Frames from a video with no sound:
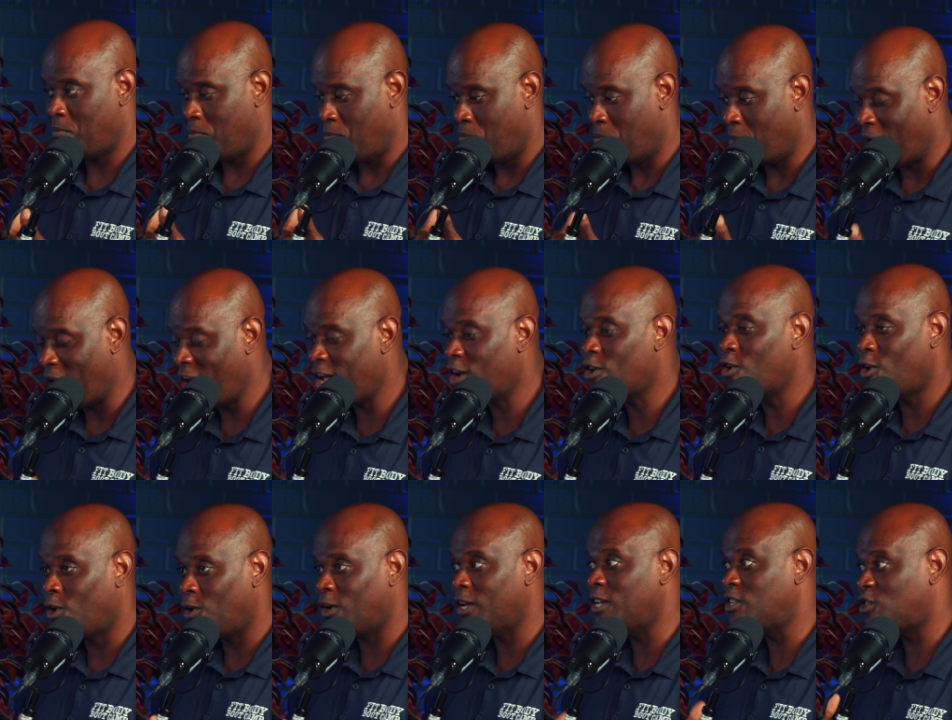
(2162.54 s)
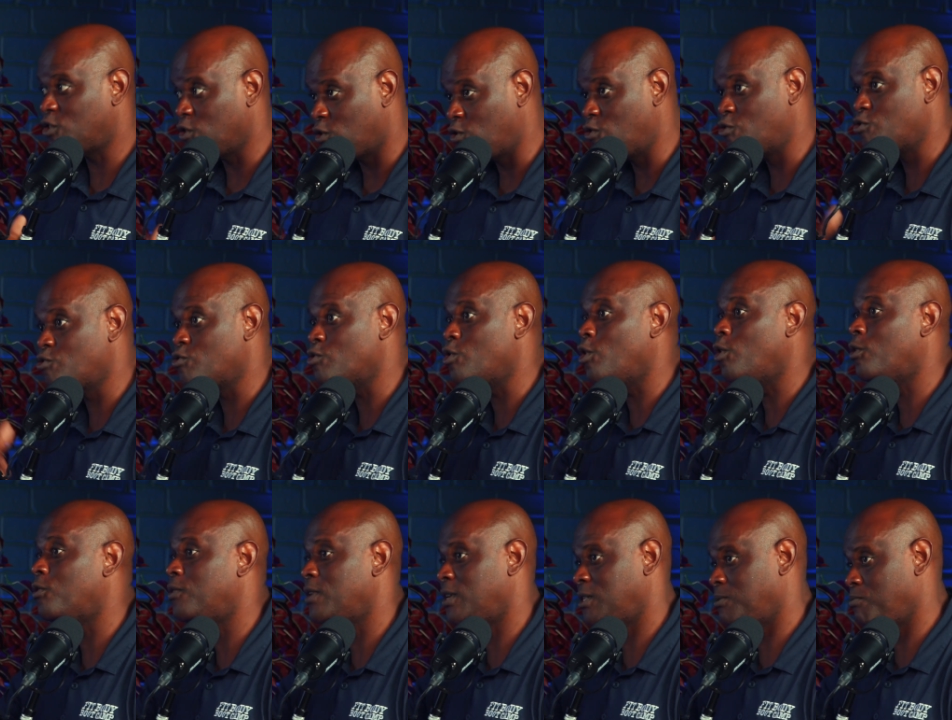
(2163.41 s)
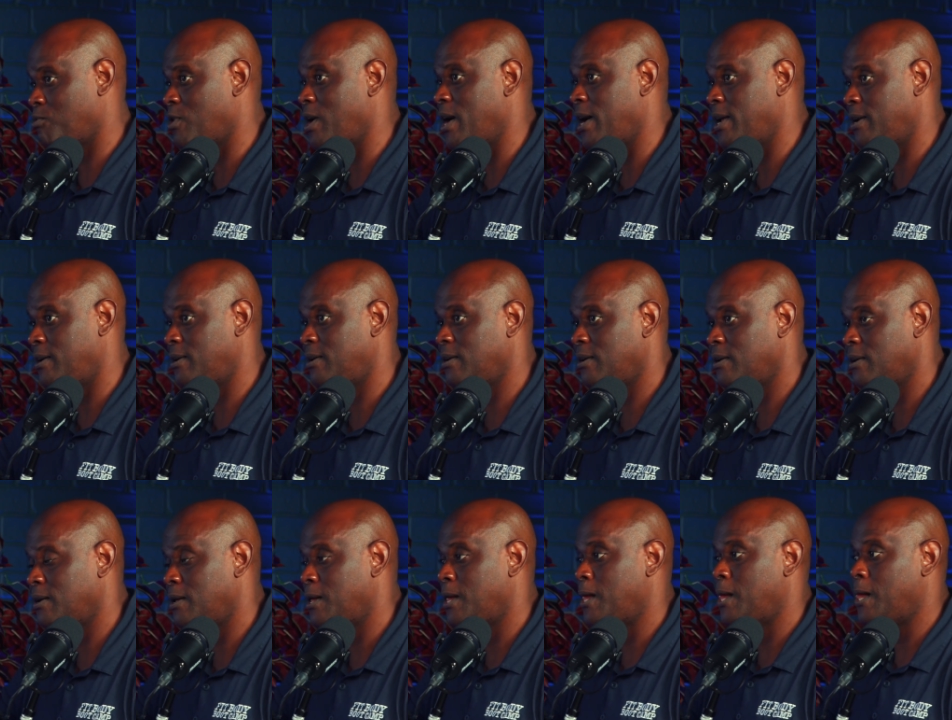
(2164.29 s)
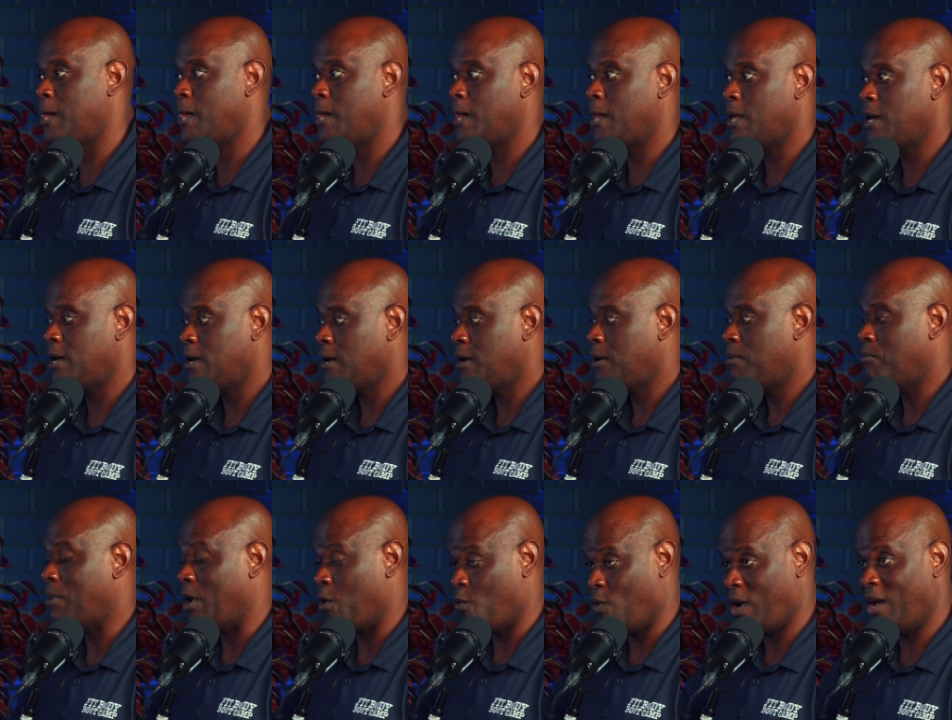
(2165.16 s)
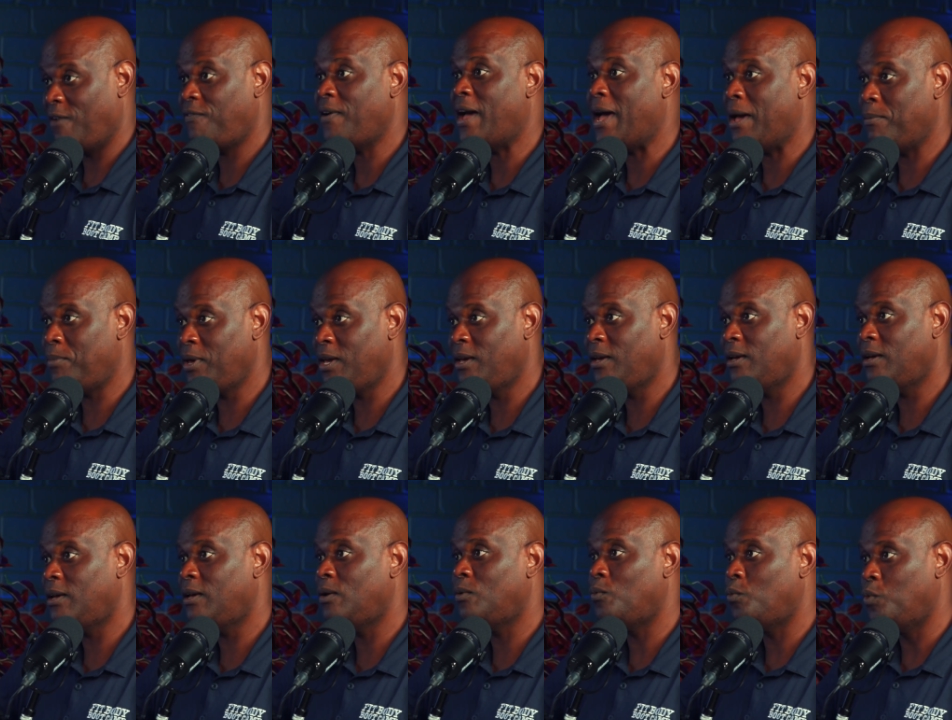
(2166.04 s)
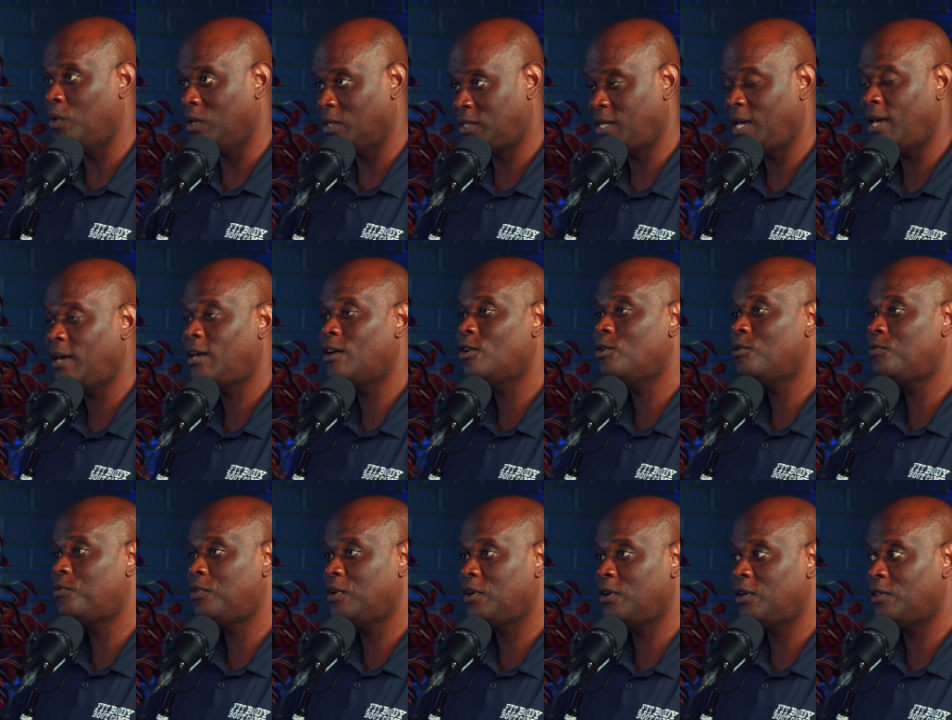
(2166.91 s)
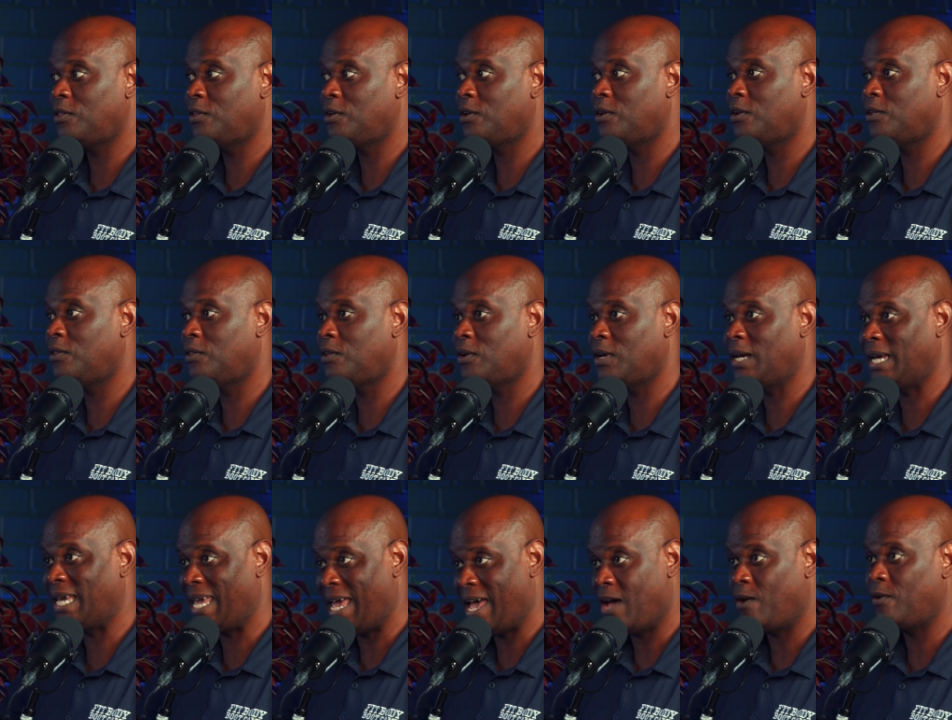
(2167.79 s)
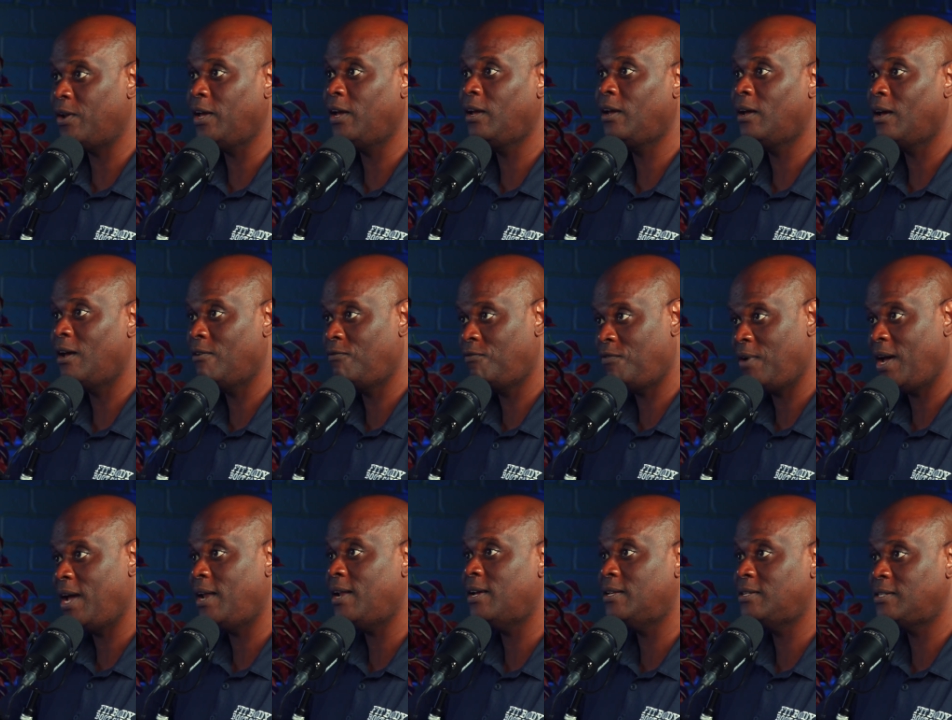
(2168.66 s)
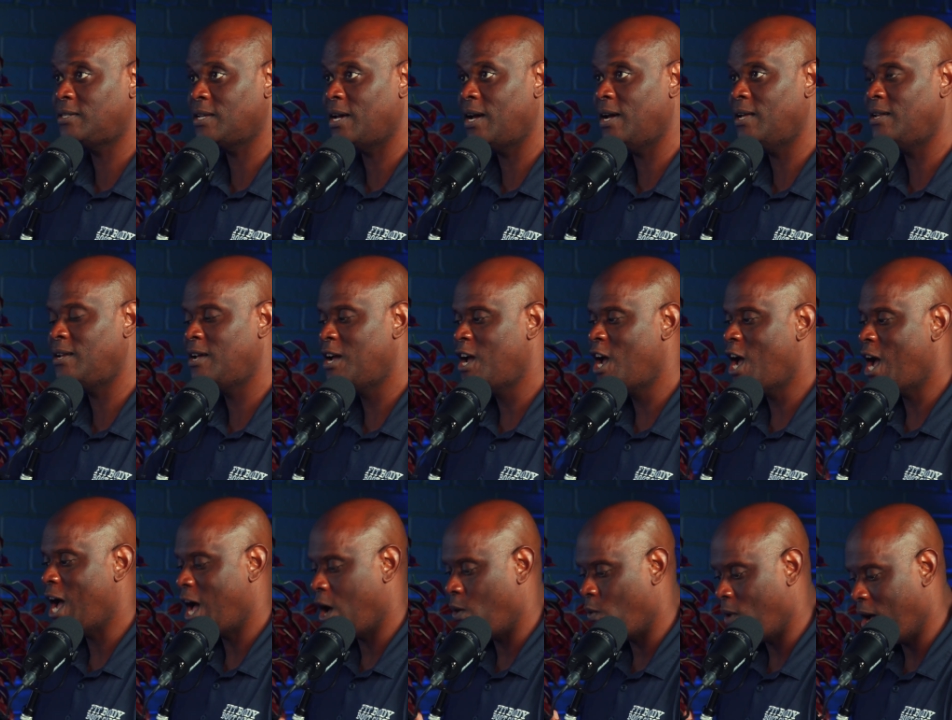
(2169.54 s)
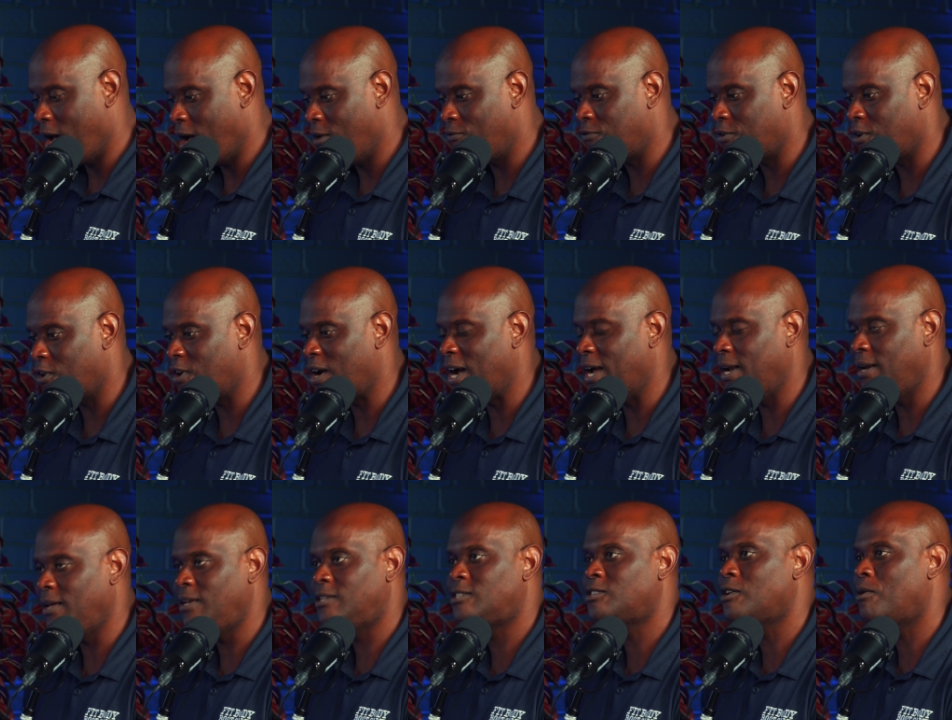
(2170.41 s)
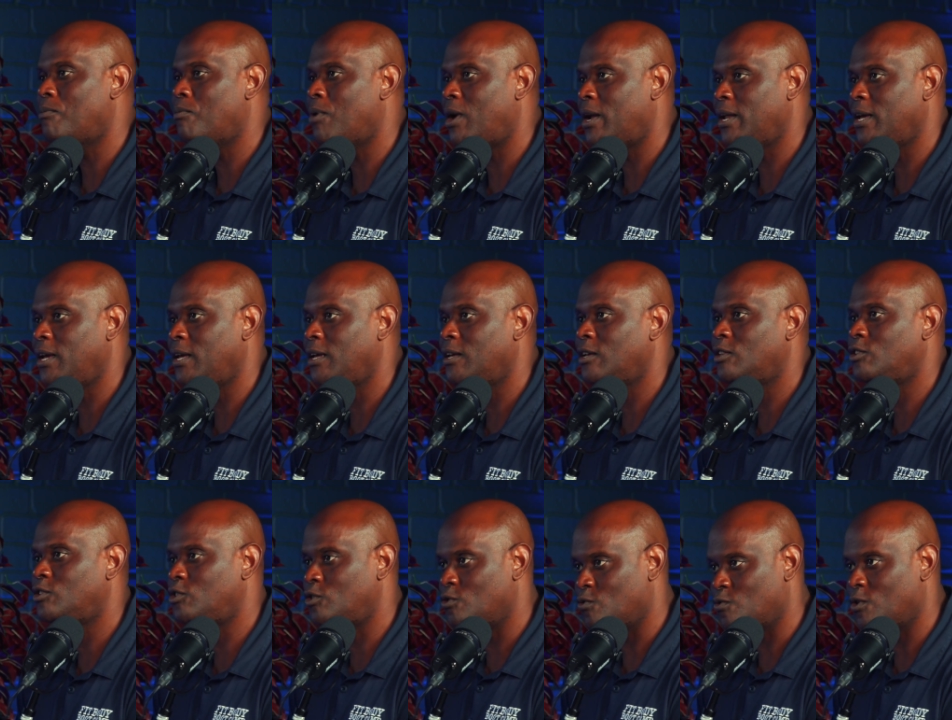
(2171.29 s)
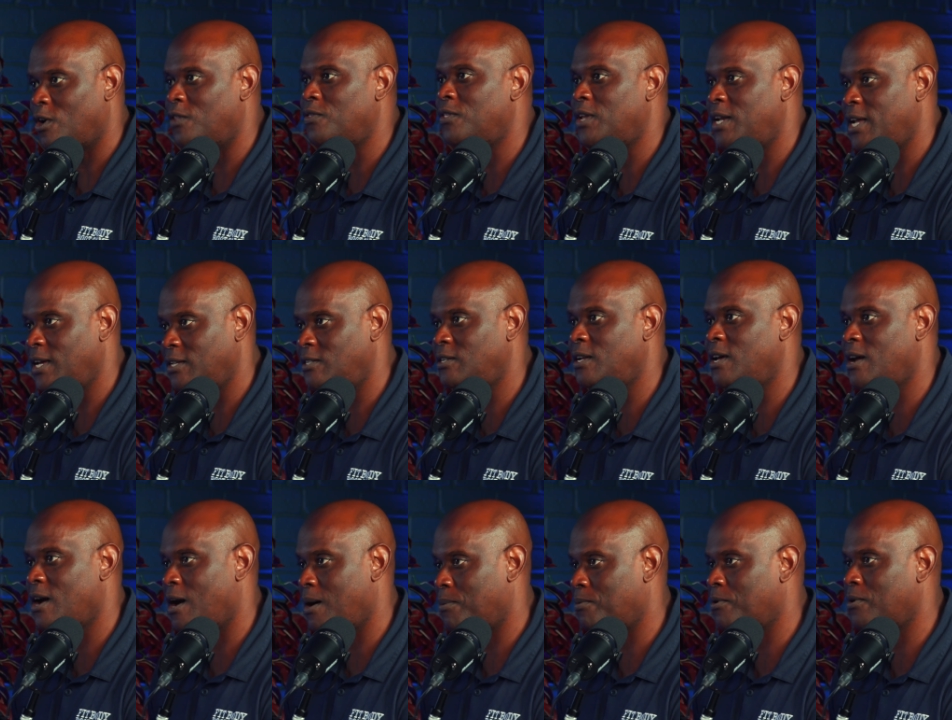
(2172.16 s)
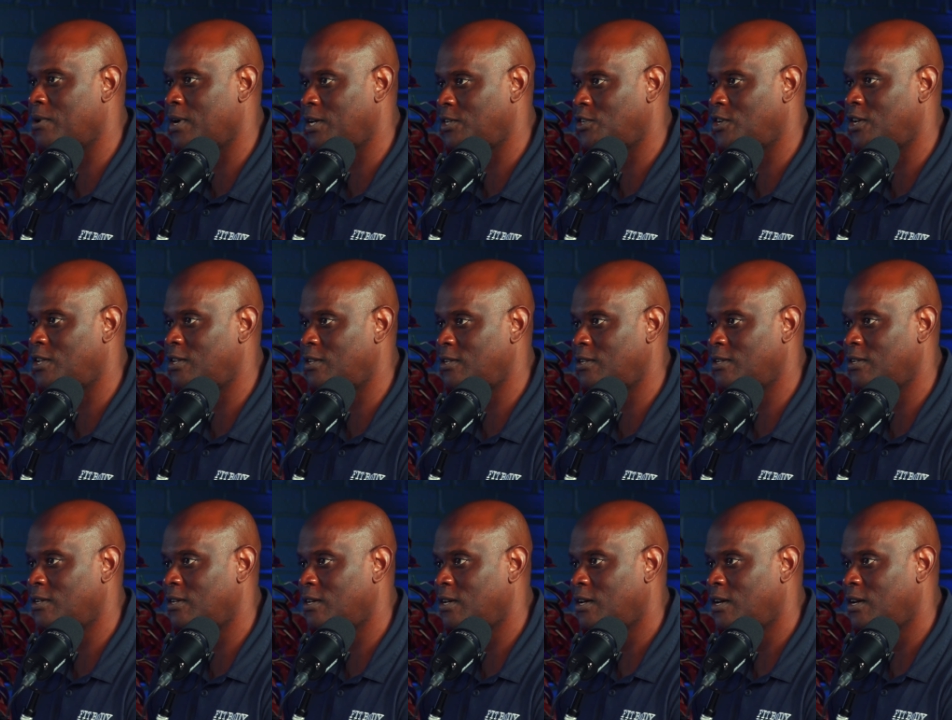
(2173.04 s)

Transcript: My goal is to grow this brand. Mm-hmm. My wife Abby will take care of the, the the accounting and finance side. However, I need somebody to run the day to day operation. Mm-hmm